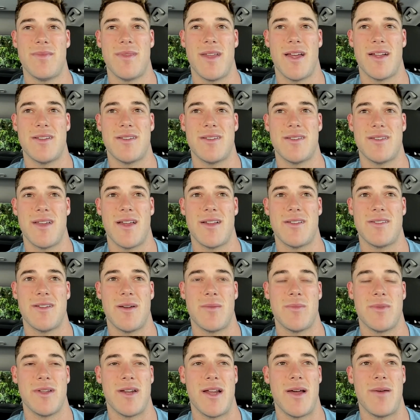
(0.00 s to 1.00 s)
that's
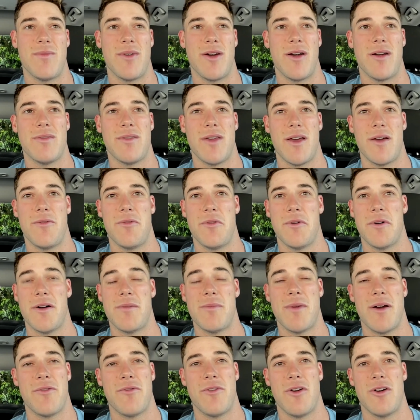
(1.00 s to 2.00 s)
something I'm very thankful
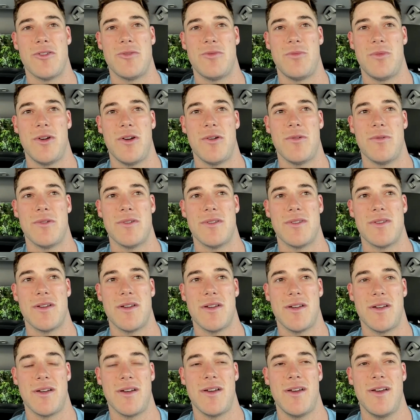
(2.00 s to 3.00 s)
of. My freshman year was
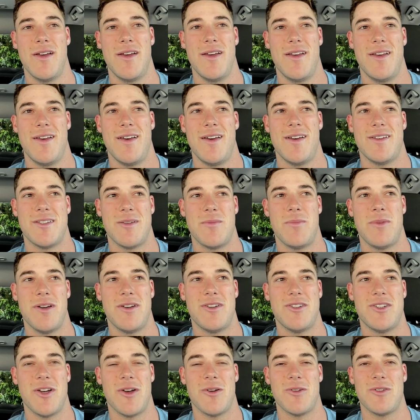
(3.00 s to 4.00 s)
a
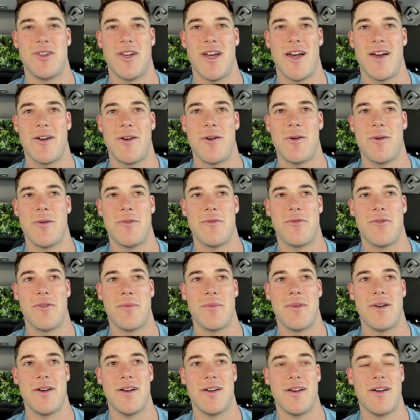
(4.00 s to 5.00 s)
big shell shock, going
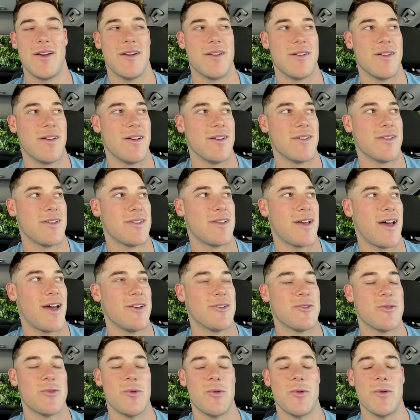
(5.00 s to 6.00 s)
from a
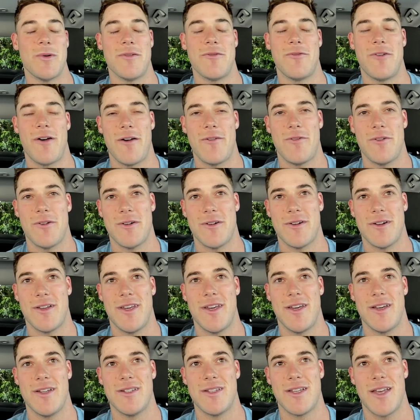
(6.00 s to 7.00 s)
high school of 500
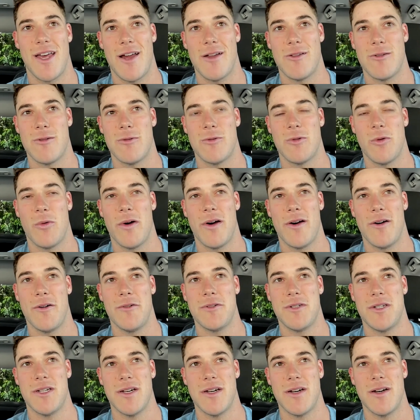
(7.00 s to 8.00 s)
kids, K through
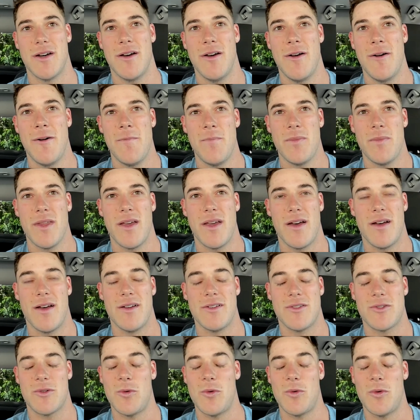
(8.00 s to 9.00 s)
12, to a
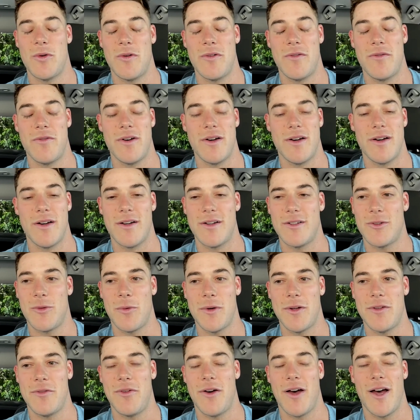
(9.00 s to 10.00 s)
school of
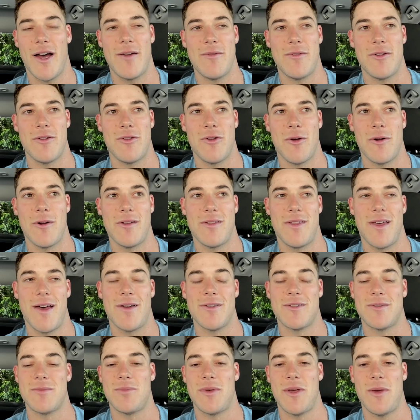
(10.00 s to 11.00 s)
25 to
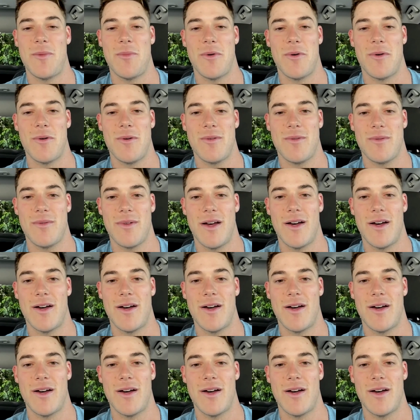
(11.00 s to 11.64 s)
30,000 people.